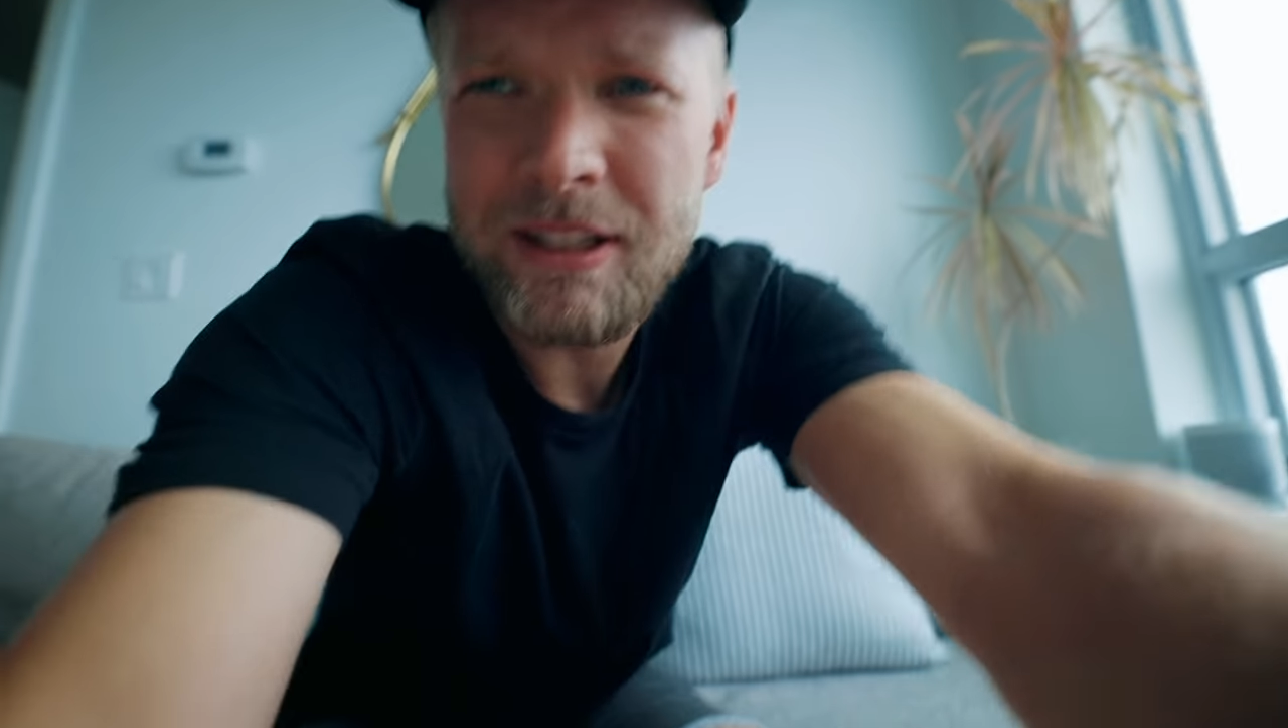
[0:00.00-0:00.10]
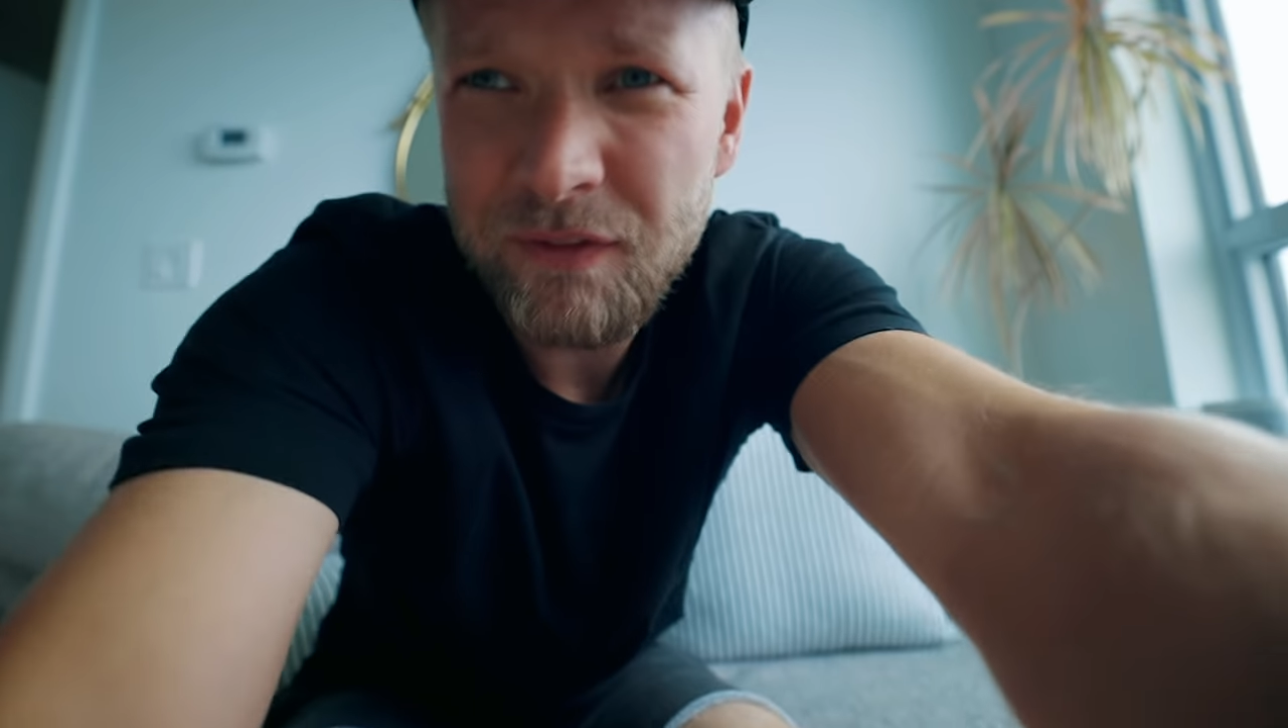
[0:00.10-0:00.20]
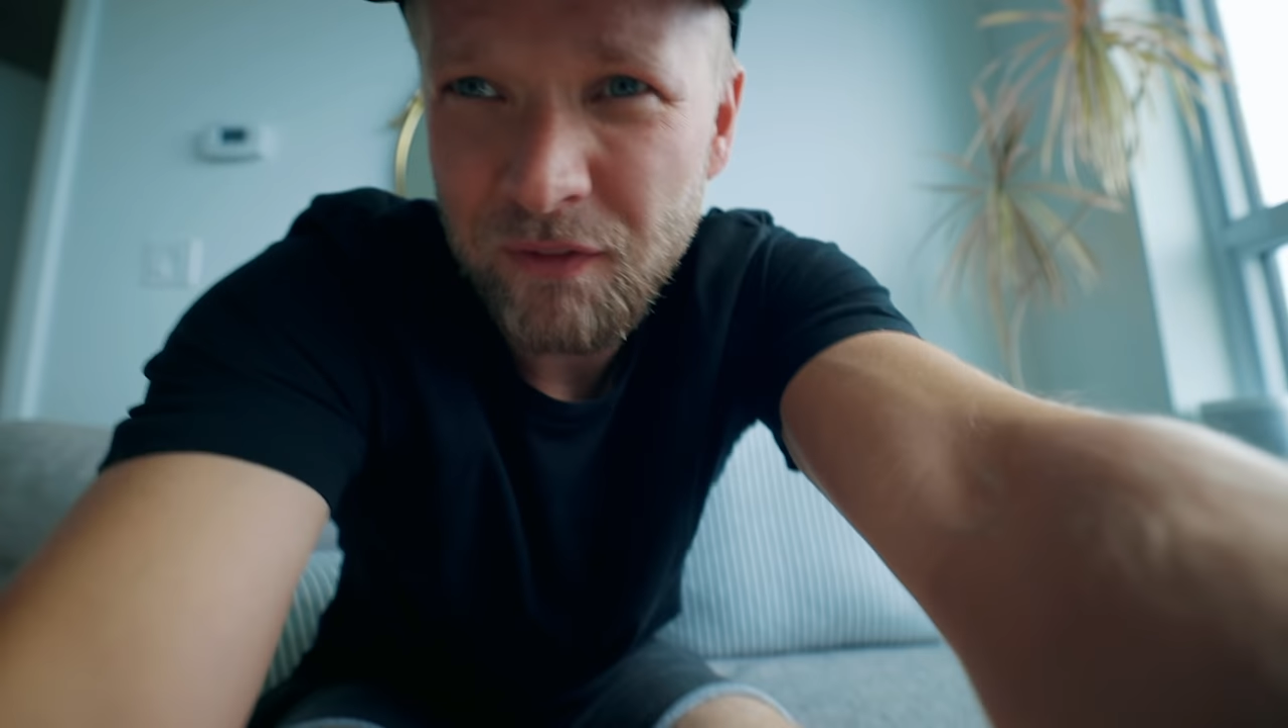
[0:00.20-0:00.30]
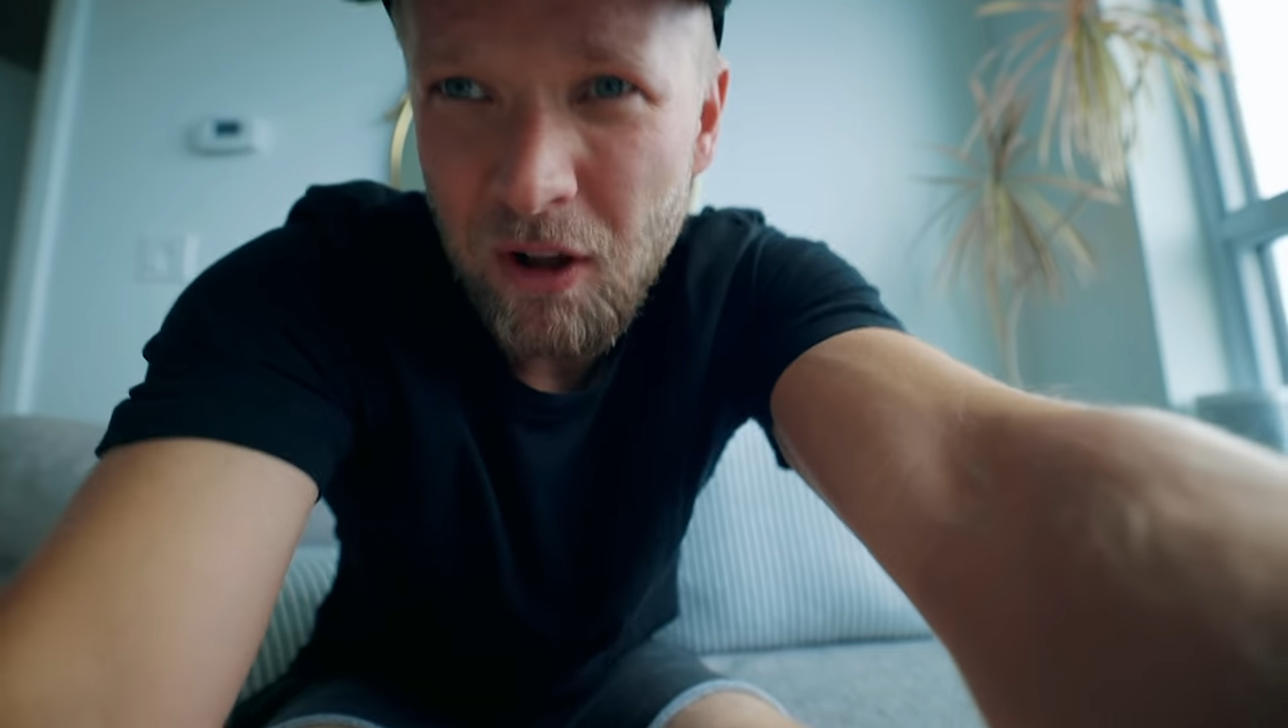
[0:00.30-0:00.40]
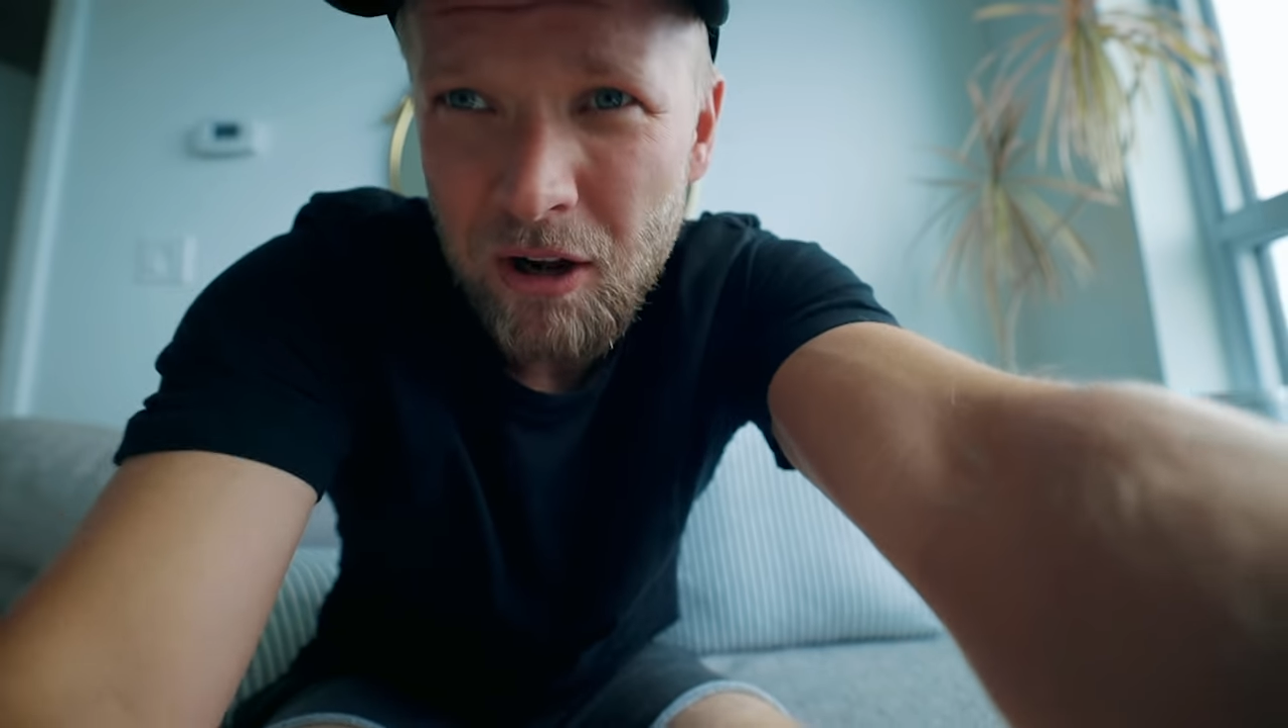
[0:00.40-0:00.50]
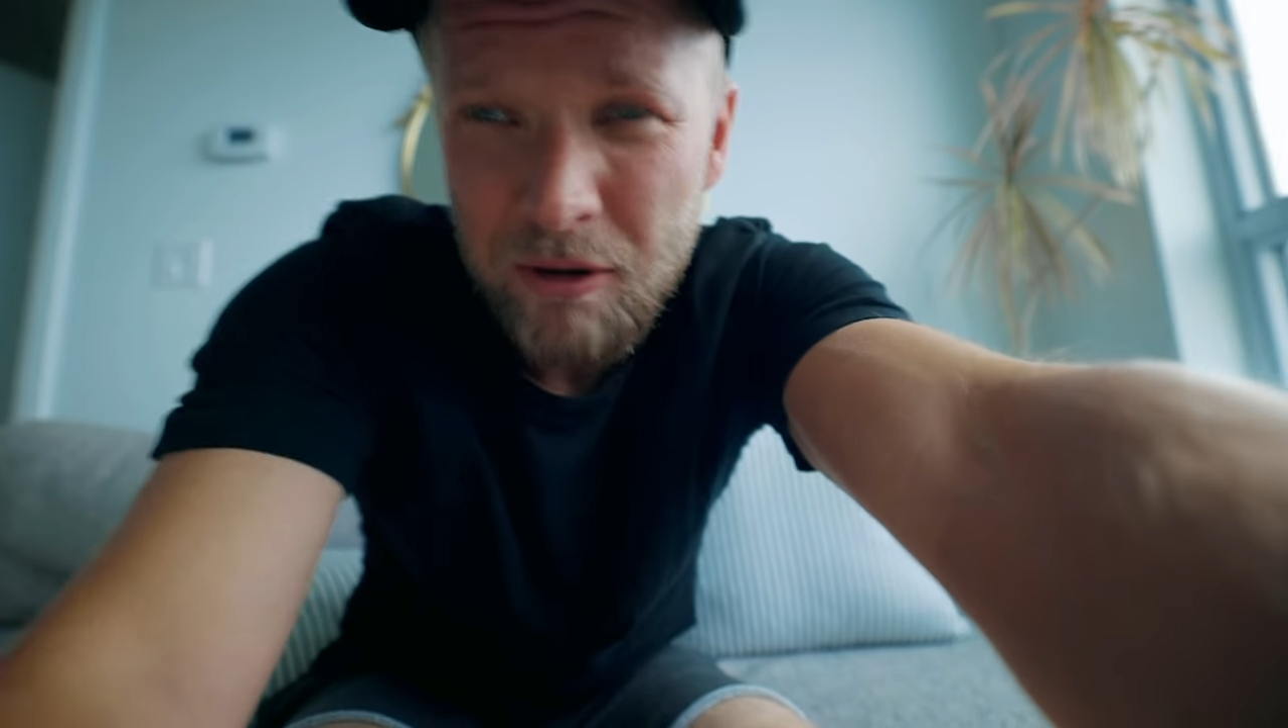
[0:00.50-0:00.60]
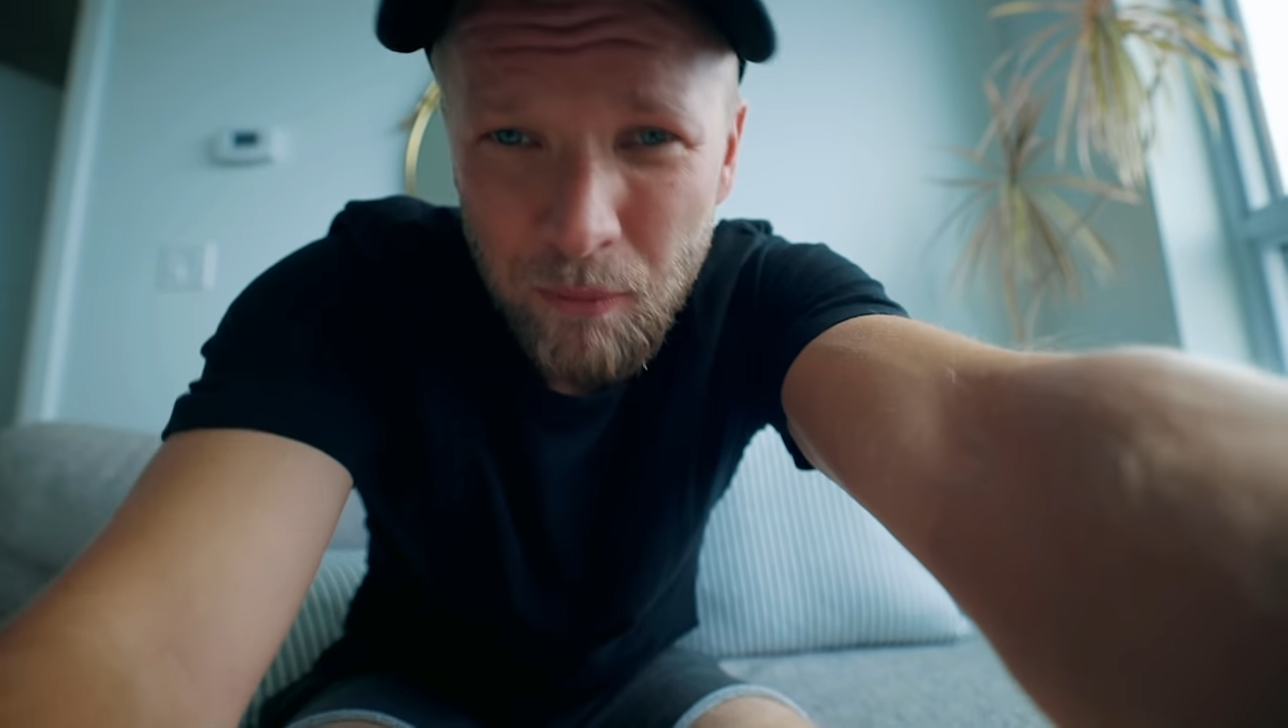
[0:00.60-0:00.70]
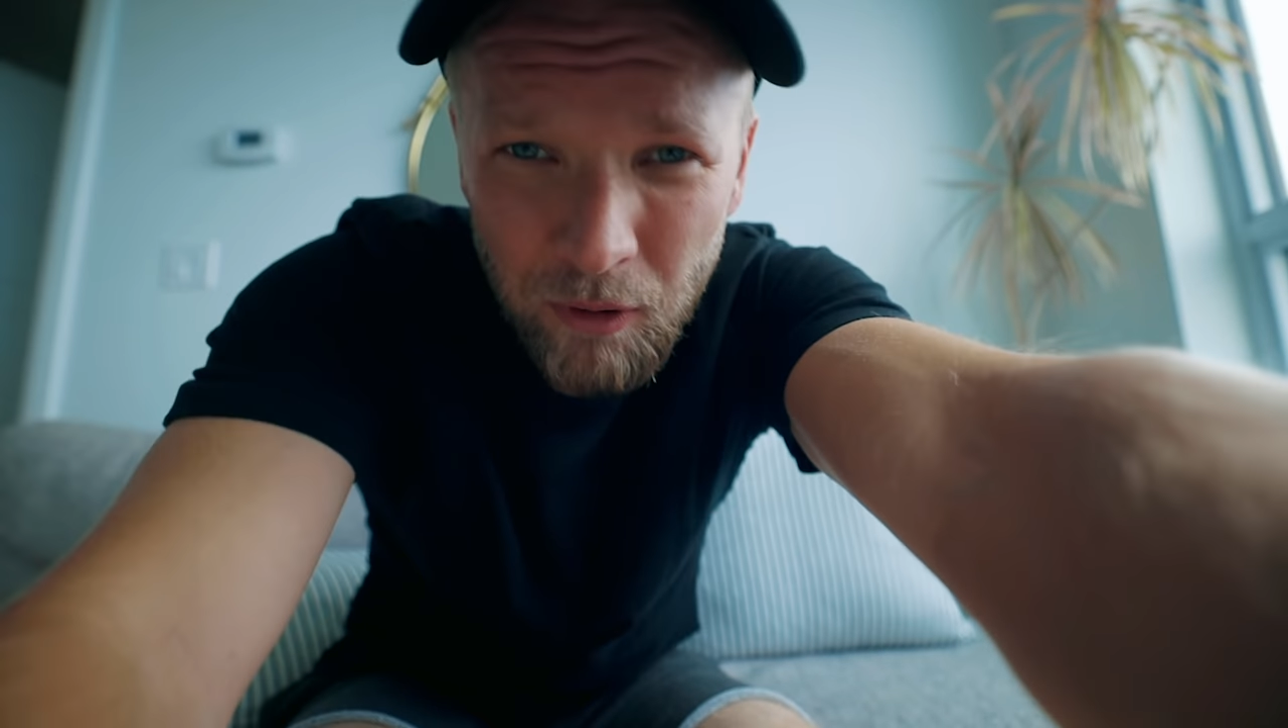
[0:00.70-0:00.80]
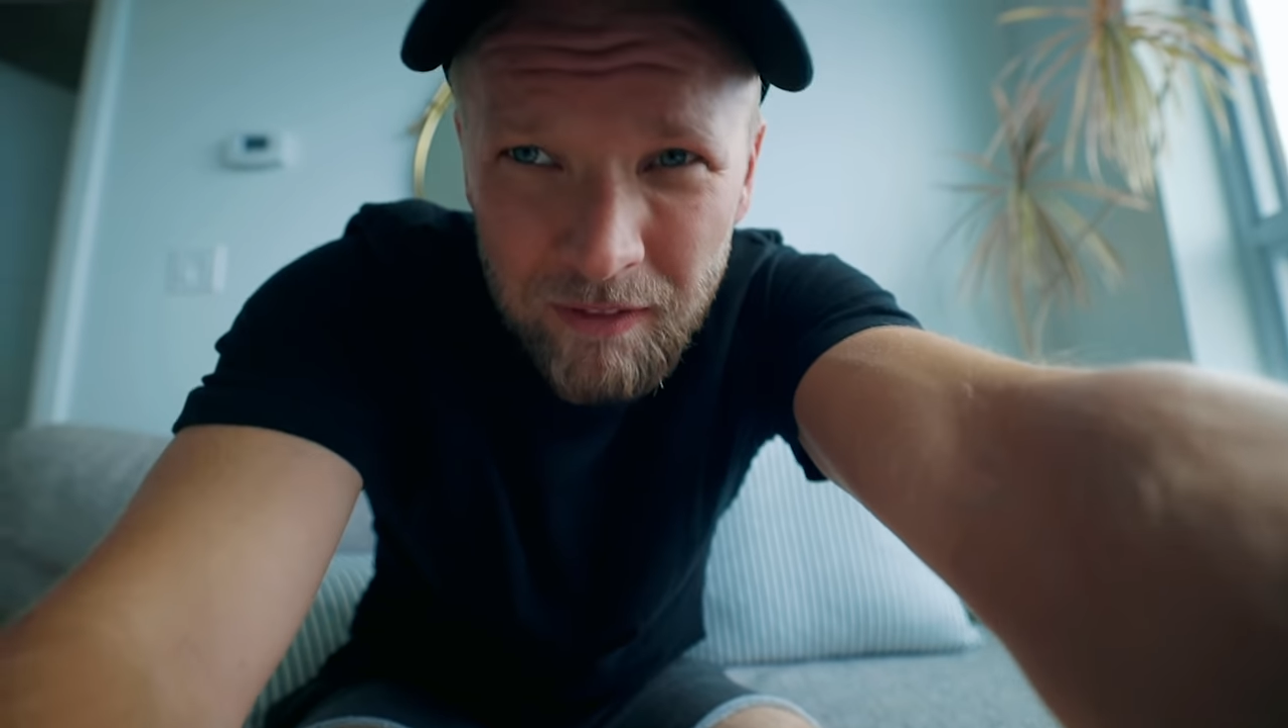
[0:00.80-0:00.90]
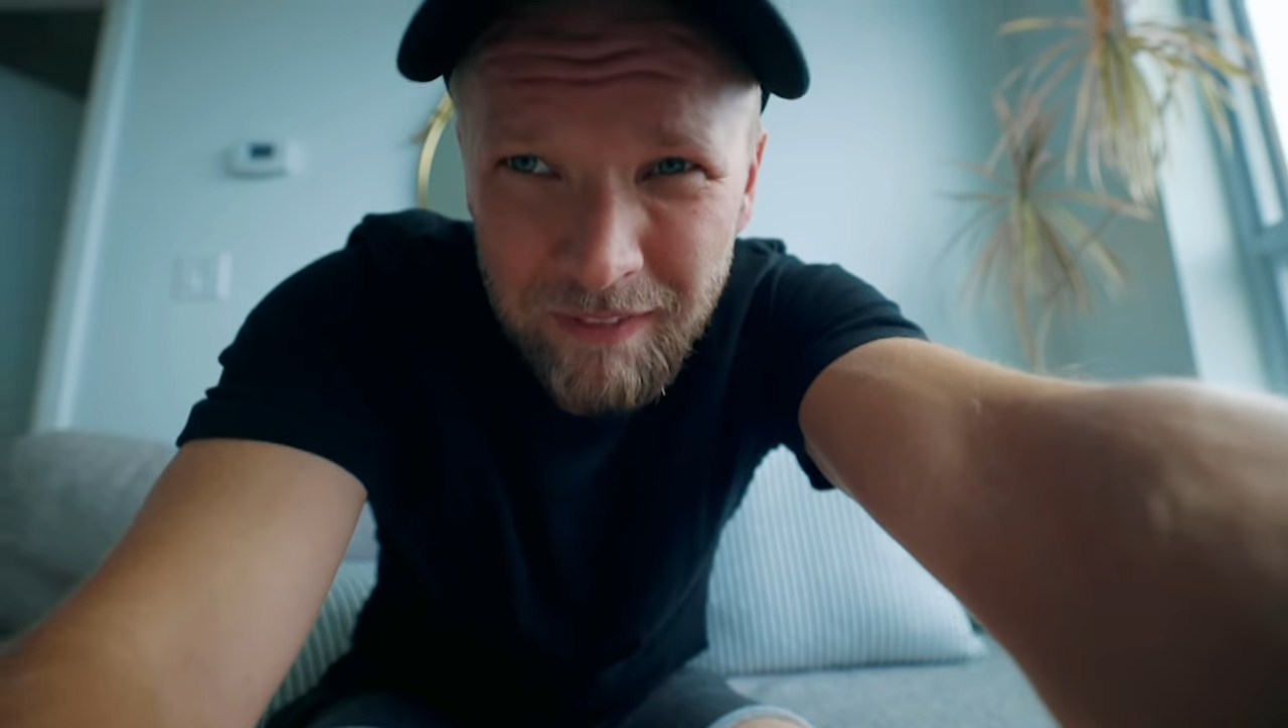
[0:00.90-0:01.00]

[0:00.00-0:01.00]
this vlog more